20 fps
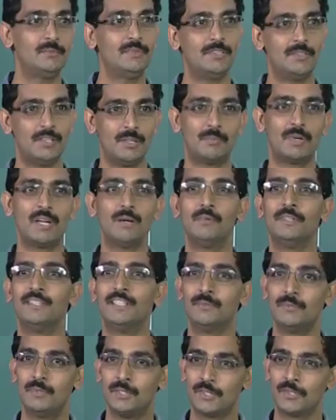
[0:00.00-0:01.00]
they were probably
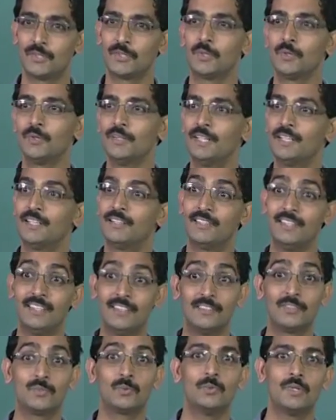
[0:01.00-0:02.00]
able to show that, see,
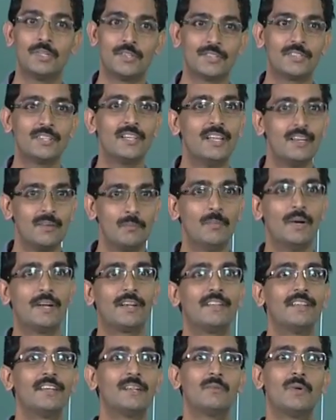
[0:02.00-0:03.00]
this works
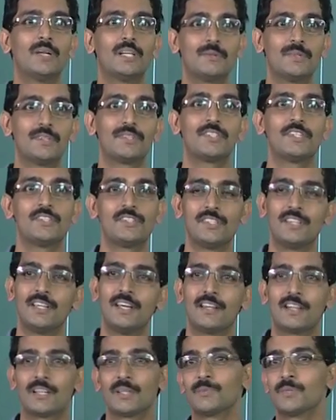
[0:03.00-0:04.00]
better than whatever searching
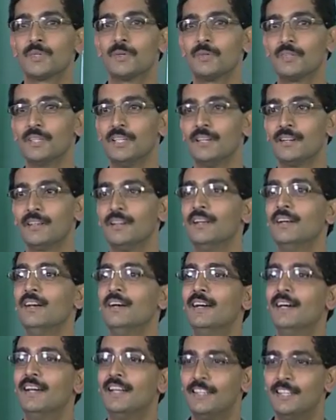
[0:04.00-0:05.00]
algorithms out there,
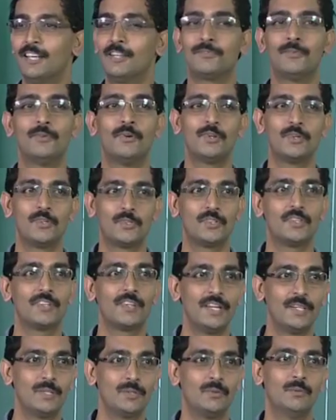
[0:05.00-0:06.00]
and therefore you should
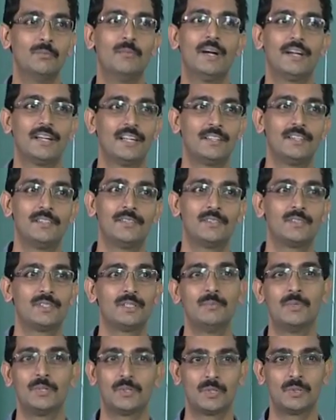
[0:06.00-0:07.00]
try to market the system
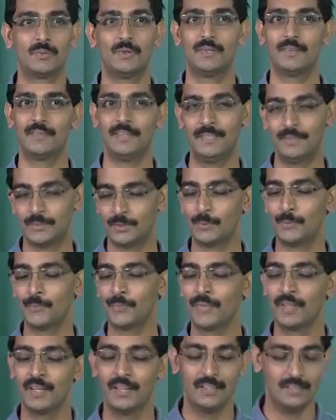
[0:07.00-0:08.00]
and so on, right. So,
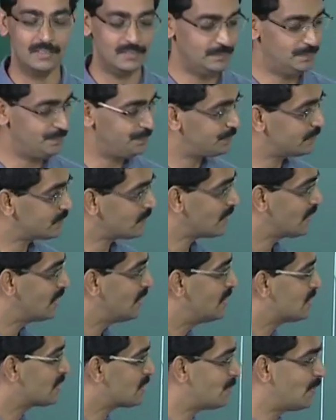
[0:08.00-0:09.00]

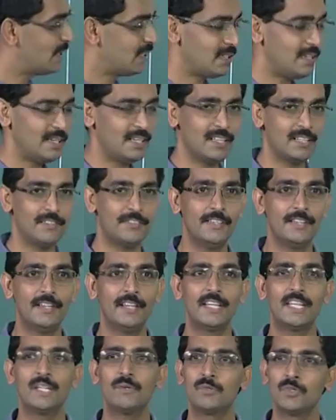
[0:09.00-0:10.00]
so but it definitely
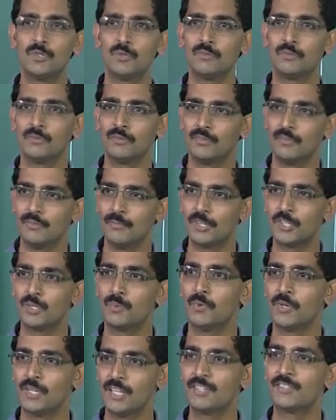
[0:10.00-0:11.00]
gives you much
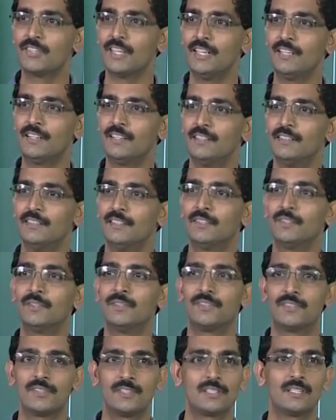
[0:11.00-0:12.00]
more insight into the
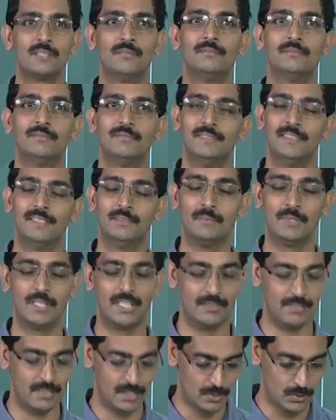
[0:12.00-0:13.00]
system and
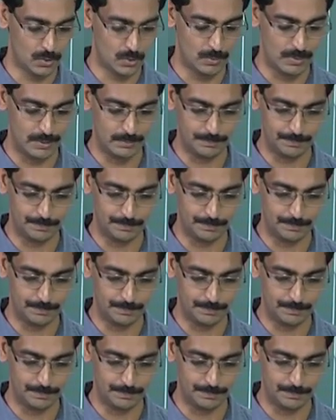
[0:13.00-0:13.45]
behavior and so on.